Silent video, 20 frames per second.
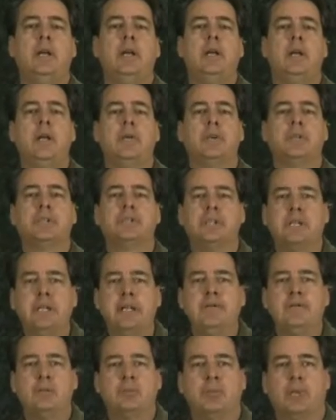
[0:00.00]
he
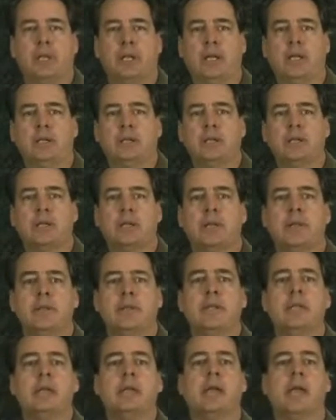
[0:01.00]
received the plates and
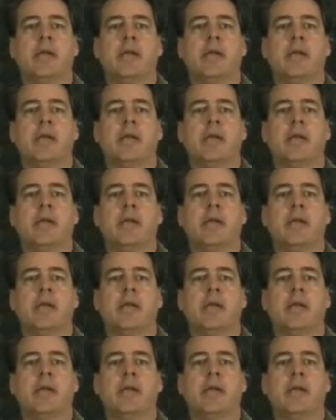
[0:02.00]
the